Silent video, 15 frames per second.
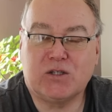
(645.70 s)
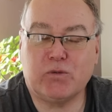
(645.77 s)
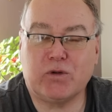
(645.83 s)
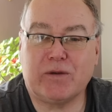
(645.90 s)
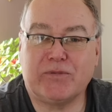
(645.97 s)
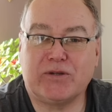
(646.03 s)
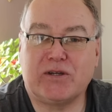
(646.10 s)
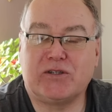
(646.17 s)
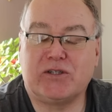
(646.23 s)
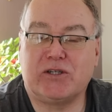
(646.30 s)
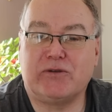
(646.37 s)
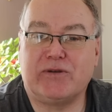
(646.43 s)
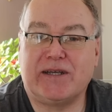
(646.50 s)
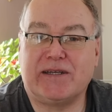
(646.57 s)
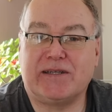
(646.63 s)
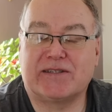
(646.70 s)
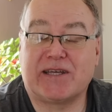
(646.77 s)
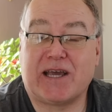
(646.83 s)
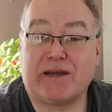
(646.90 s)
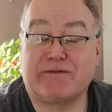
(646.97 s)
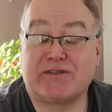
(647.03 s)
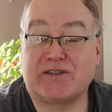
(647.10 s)
So what I'm going to do
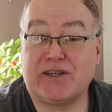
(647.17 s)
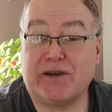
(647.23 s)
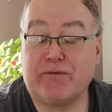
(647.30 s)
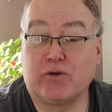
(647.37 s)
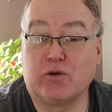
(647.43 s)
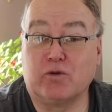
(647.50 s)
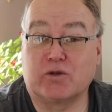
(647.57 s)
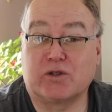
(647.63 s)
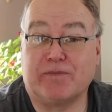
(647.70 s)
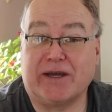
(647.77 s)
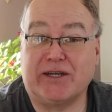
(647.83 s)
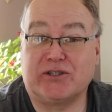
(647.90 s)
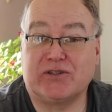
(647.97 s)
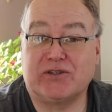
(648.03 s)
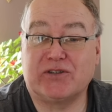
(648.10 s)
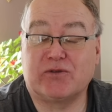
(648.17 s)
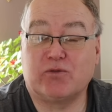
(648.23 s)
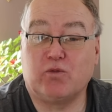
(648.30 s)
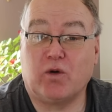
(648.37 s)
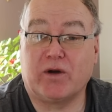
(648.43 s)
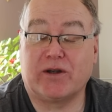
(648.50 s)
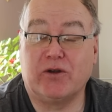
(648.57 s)
is have several
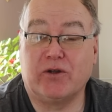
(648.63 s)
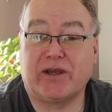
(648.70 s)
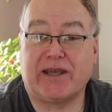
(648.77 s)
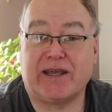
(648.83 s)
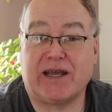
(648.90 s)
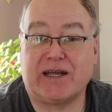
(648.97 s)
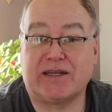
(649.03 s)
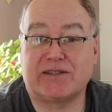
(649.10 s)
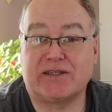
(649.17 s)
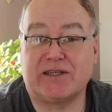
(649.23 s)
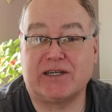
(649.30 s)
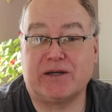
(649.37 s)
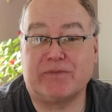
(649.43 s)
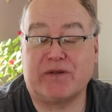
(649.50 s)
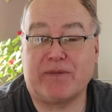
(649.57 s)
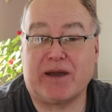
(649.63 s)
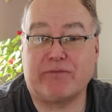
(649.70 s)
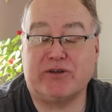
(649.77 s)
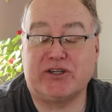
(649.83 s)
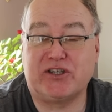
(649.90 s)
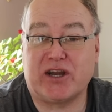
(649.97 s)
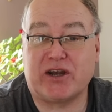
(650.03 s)
automations, one looking at the
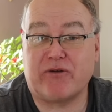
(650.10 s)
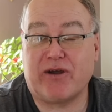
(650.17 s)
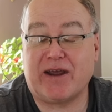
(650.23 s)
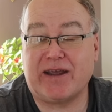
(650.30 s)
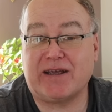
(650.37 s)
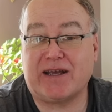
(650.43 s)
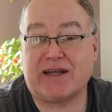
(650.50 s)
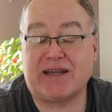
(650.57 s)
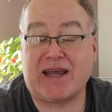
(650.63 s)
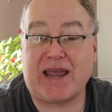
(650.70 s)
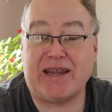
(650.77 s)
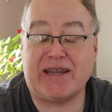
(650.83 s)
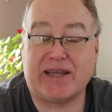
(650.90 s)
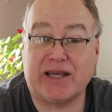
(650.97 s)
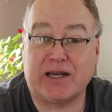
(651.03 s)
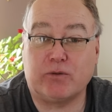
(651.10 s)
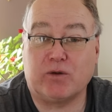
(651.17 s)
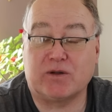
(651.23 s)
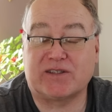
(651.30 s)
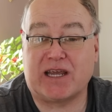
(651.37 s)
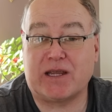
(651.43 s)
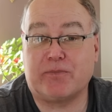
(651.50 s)
amount we generate at 8
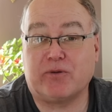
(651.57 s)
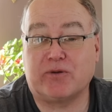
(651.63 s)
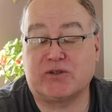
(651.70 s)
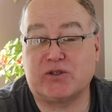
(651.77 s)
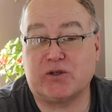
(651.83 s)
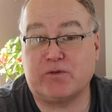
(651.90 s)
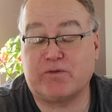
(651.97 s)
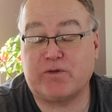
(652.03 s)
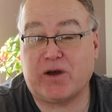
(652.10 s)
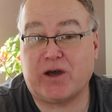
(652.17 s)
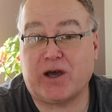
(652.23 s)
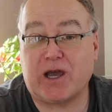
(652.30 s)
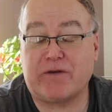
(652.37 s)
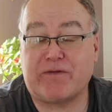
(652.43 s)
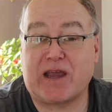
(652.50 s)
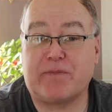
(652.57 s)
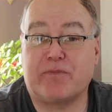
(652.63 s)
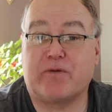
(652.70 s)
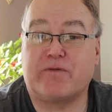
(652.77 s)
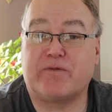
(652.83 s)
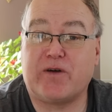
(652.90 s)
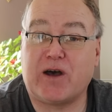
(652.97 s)
kilowatts, 8.25,
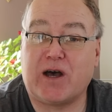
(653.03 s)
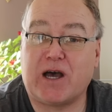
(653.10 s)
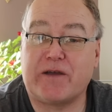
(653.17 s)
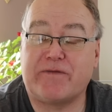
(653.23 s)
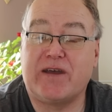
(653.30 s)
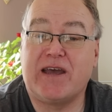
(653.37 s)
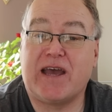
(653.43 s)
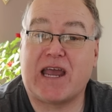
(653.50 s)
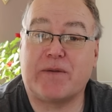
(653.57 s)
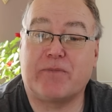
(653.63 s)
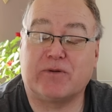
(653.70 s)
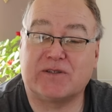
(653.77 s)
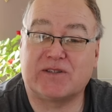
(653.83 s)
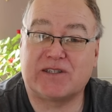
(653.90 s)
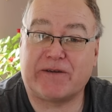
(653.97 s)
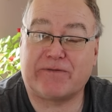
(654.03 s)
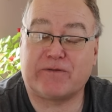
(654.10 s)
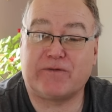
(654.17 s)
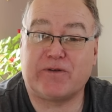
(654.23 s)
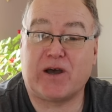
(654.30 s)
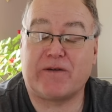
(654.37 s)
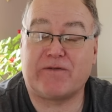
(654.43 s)
8.5,
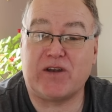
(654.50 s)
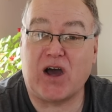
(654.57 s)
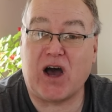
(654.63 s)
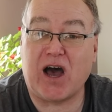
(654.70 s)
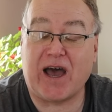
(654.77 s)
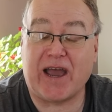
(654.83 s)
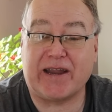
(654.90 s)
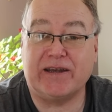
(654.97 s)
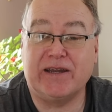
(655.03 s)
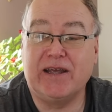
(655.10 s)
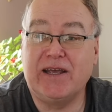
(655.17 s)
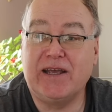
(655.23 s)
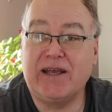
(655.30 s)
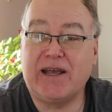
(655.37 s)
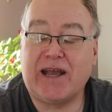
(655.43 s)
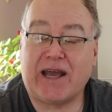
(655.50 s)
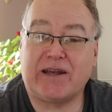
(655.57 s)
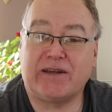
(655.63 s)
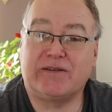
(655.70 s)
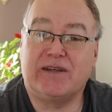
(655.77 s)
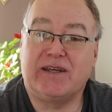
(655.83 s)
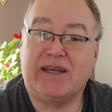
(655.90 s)
8.75, 9,
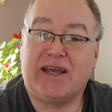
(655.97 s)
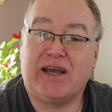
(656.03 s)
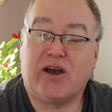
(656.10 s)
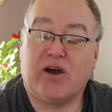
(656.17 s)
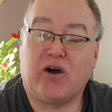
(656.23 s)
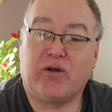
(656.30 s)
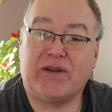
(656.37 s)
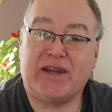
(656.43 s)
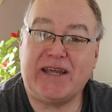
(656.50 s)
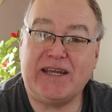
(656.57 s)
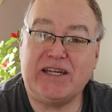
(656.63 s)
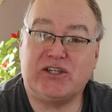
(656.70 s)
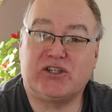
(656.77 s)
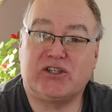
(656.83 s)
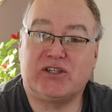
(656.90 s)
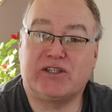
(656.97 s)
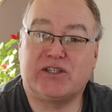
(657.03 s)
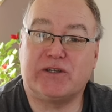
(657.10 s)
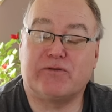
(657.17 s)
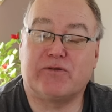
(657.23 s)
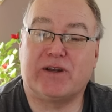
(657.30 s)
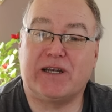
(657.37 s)
and on each
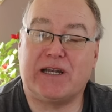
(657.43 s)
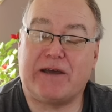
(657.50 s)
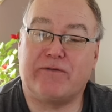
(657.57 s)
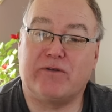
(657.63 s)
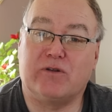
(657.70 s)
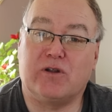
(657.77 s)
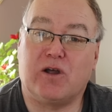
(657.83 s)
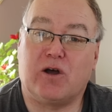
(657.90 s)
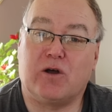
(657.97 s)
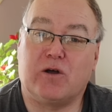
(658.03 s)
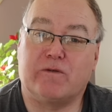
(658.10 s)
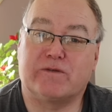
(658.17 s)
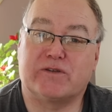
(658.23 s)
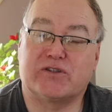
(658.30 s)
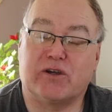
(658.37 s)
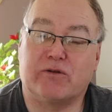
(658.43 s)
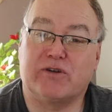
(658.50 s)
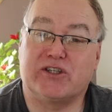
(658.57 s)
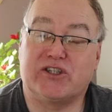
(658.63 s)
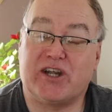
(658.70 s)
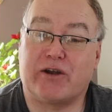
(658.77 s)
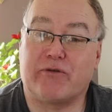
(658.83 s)
different level of
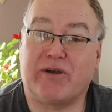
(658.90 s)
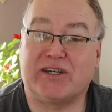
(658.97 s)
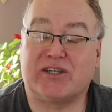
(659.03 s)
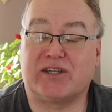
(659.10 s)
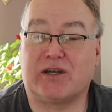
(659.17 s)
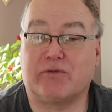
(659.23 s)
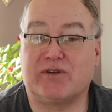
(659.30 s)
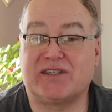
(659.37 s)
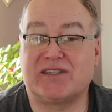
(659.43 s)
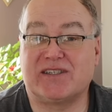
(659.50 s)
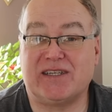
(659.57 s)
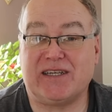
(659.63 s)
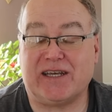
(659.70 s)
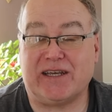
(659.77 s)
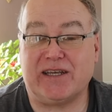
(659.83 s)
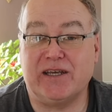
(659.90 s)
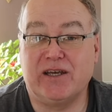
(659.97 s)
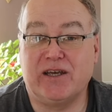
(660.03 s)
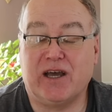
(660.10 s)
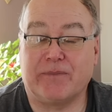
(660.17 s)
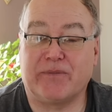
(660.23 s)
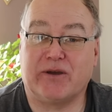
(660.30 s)
solar generation that we
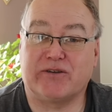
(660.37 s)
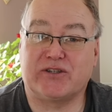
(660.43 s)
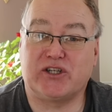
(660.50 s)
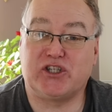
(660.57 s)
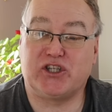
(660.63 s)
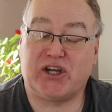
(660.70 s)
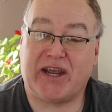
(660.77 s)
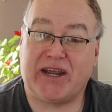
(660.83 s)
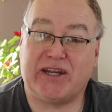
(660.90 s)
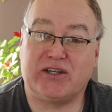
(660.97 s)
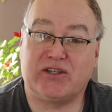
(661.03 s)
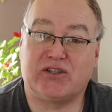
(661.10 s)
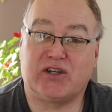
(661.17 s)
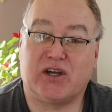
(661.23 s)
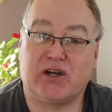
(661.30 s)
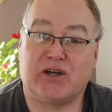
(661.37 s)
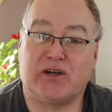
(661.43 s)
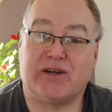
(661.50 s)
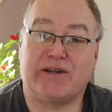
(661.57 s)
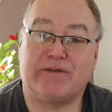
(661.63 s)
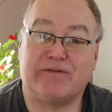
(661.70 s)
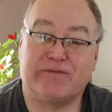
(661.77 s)
see, I'm going to change
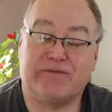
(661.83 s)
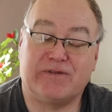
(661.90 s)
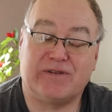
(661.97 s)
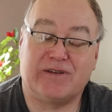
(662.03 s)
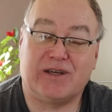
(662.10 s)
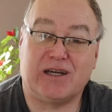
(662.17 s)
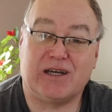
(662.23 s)
our Victron